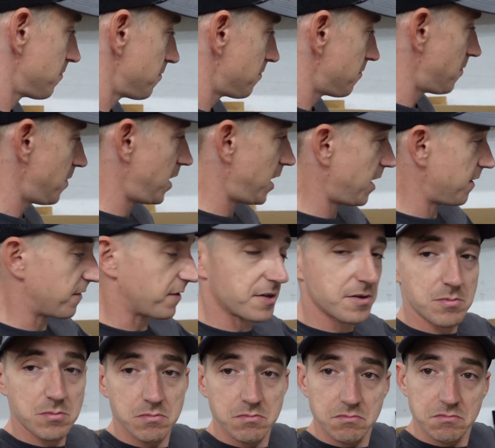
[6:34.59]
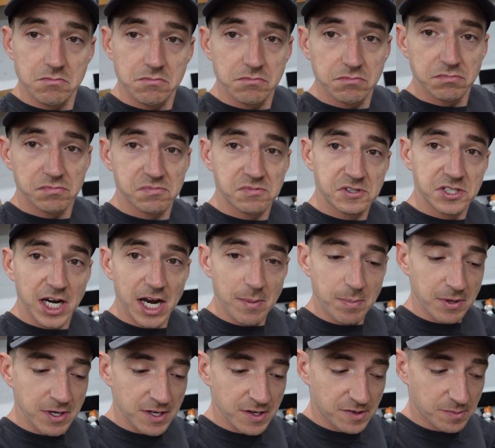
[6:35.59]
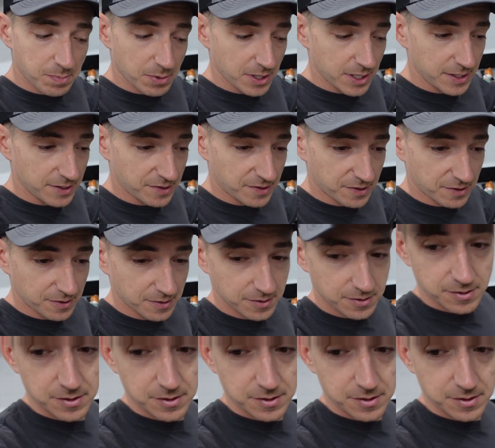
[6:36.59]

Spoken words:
We have some Japanese plates.